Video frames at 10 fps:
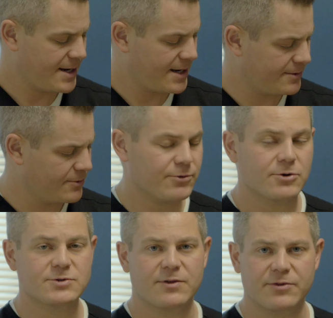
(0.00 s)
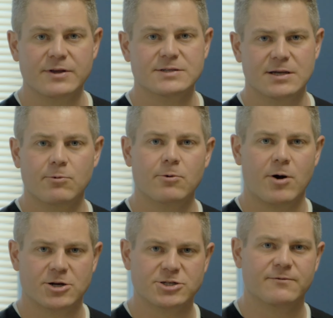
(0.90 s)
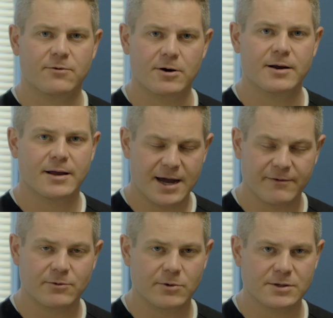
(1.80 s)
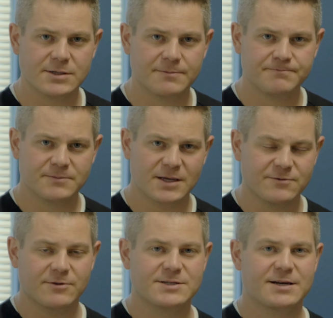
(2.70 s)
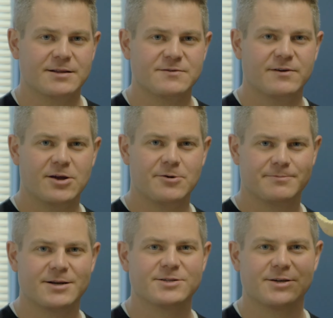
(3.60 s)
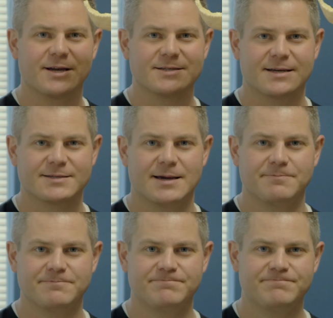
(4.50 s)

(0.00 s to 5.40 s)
and those are the things that we're watching for afterwards. Thanks for listening to this video, and I'll see you guys next time.